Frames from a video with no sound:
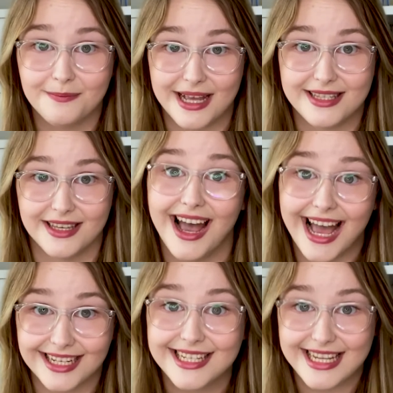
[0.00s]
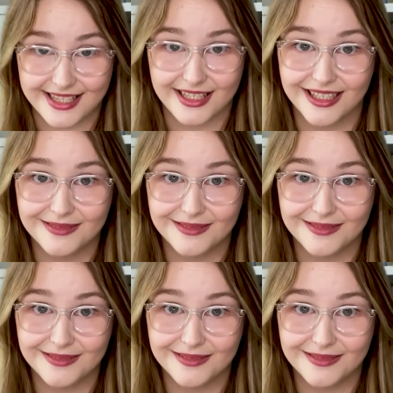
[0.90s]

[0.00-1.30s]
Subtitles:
better and easier.